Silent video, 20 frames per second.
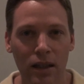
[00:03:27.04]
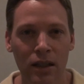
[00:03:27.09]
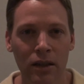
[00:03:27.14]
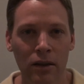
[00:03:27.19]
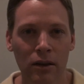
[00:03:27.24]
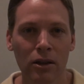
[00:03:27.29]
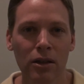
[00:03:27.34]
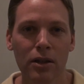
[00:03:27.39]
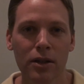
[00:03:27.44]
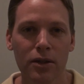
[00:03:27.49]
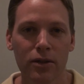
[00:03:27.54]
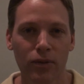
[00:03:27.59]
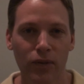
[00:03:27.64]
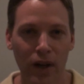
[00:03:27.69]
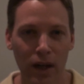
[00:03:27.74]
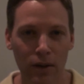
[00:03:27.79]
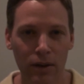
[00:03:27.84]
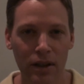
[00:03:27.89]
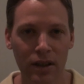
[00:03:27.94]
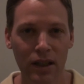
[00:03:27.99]
it looks
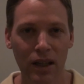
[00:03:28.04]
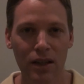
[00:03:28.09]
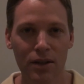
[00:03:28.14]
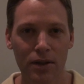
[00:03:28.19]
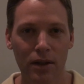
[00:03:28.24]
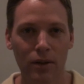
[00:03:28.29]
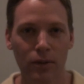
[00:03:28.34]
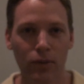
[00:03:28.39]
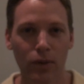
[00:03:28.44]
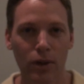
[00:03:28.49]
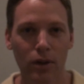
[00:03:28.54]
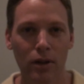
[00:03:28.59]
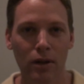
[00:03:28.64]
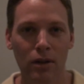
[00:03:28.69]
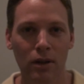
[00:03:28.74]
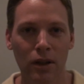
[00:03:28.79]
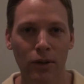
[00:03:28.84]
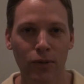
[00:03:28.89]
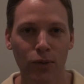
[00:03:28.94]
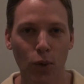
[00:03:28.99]
fairly decent
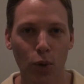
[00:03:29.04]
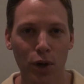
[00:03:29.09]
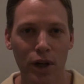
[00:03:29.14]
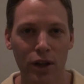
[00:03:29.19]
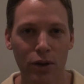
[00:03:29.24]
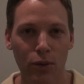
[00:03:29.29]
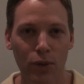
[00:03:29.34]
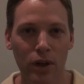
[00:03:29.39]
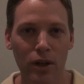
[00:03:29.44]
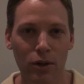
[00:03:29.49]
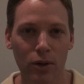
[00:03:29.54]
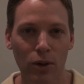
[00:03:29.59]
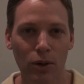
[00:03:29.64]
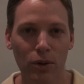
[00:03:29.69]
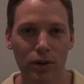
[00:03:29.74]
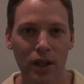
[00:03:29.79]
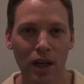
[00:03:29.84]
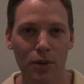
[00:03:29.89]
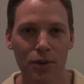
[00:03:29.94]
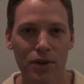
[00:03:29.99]
for a 43 year
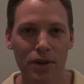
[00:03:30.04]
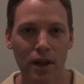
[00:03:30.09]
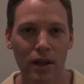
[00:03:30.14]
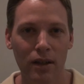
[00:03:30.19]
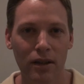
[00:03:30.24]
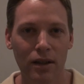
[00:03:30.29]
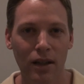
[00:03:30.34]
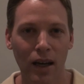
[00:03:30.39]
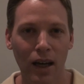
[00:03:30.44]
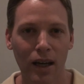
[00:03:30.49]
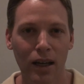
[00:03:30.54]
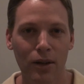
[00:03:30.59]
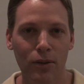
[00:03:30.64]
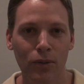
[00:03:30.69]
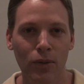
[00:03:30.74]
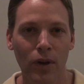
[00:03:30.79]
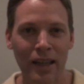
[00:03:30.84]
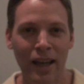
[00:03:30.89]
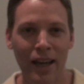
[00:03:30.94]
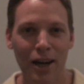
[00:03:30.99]
old, I would say, to
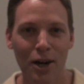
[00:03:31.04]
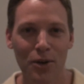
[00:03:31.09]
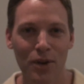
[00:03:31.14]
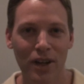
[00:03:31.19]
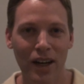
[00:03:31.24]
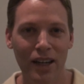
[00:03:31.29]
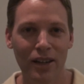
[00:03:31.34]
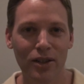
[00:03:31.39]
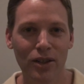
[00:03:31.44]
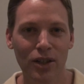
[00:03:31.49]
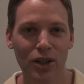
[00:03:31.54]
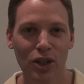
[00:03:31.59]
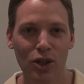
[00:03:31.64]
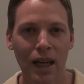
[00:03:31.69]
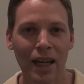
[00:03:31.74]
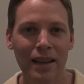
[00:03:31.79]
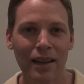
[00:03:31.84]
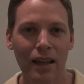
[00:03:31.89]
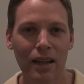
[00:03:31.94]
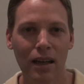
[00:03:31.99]
have the hair that I do.
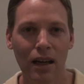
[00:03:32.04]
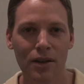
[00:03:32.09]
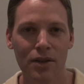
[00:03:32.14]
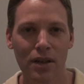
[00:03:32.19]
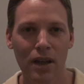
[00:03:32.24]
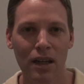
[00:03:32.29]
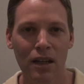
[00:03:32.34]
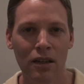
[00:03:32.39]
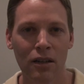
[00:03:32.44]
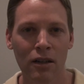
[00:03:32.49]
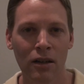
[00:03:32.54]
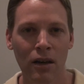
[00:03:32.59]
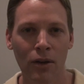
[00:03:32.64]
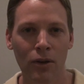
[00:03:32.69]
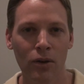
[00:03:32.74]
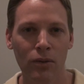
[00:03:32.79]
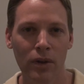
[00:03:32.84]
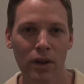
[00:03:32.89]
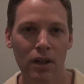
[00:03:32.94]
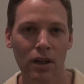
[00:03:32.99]
And like I said in
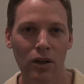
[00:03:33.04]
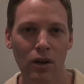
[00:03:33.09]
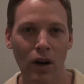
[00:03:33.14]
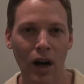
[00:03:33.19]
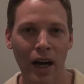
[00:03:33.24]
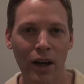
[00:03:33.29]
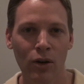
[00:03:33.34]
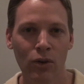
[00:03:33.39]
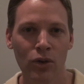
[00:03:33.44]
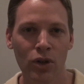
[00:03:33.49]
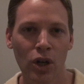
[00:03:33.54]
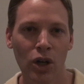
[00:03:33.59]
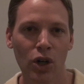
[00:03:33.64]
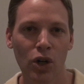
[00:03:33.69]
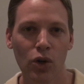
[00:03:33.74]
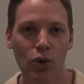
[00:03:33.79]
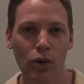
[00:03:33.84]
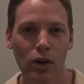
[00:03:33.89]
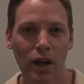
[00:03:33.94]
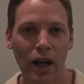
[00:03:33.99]
another video, I don't
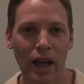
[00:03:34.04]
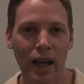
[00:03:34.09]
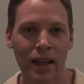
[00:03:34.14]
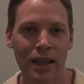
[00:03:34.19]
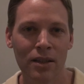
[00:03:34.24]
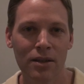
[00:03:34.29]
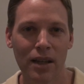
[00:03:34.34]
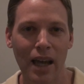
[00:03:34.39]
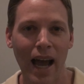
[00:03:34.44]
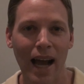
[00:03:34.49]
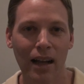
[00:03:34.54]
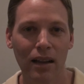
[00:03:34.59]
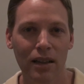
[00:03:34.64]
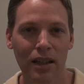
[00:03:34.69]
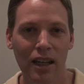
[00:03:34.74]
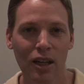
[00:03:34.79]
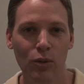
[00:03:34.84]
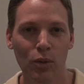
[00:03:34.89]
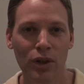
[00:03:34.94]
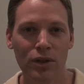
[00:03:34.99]
know
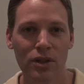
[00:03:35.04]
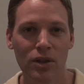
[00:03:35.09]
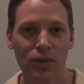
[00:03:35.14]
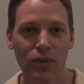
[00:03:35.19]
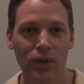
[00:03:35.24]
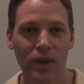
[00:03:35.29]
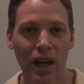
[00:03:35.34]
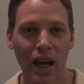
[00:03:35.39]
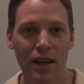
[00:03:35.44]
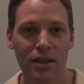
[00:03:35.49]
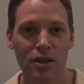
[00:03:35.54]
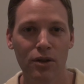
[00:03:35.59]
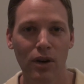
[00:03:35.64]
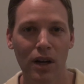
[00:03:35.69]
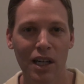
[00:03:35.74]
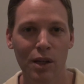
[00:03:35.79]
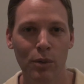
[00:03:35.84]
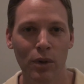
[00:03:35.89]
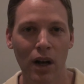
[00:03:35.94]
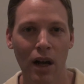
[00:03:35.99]
exactly how much the
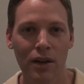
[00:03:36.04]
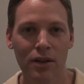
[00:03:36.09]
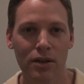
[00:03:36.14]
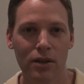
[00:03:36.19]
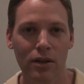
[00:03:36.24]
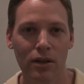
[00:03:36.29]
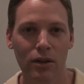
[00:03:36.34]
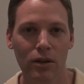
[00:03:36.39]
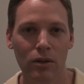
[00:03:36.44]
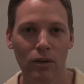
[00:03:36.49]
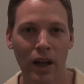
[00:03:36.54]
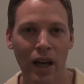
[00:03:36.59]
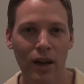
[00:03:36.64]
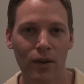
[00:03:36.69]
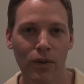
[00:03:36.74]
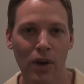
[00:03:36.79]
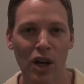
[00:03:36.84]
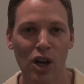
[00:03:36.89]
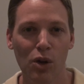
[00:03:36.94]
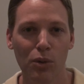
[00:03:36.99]
finasteride and minoxidil
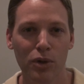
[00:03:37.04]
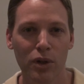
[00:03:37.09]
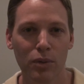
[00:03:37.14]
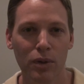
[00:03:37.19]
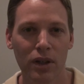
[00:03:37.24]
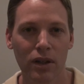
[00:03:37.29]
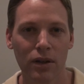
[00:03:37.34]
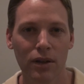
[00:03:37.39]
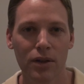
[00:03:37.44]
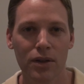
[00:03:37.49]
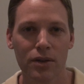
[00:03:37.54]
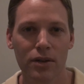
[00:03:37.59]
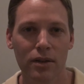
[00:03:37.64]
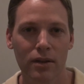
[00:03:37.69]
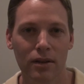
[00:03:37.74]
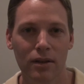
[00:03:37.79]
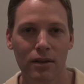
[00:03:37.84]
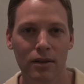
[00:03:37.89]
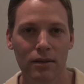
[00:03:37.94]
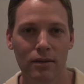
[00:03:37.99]
have helped
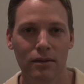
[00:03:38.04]
because